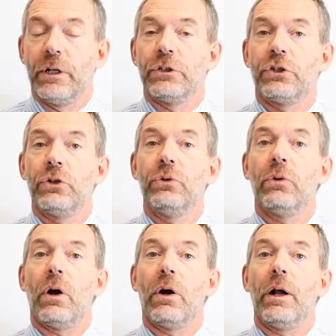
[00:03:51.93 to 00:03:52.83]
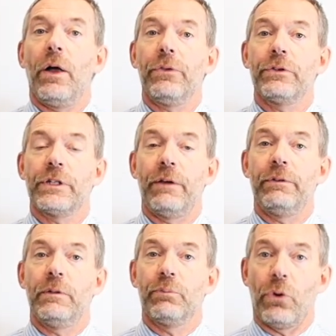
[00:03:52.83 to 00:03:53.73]
to our health and
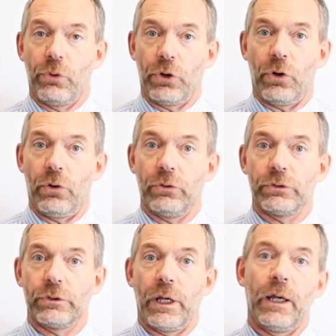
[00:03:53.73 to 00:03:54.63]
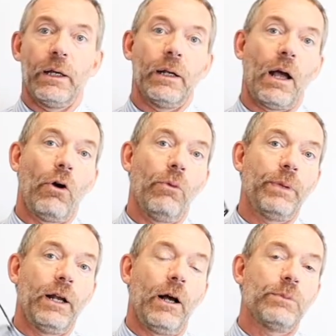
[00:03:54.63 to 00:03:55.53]
safety protocols. And I hope
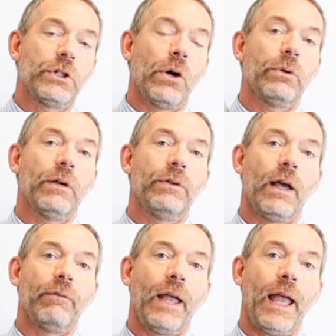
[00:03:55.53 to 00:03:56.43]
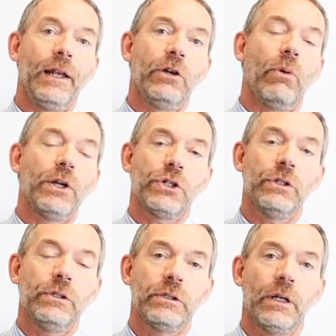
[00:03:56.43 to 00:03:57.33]
that helps you out. If you have any
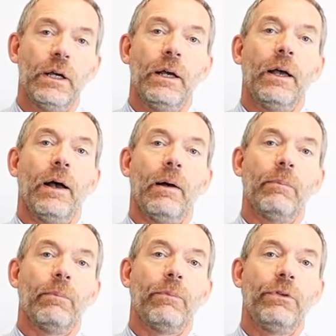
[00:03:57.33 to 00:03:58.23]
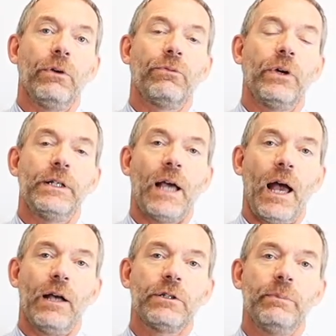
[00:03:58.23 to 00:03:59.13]
questions, feel free to
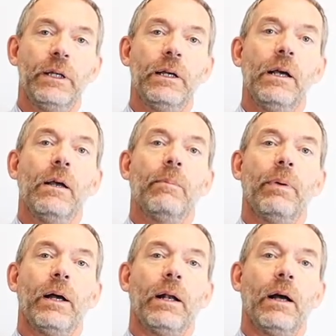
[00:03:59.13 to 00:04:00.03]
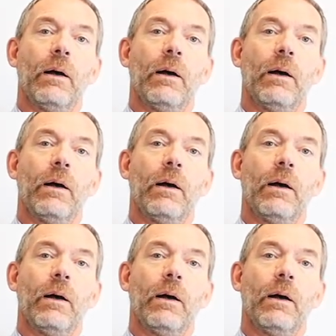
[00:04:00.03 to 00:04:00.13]
ask me, but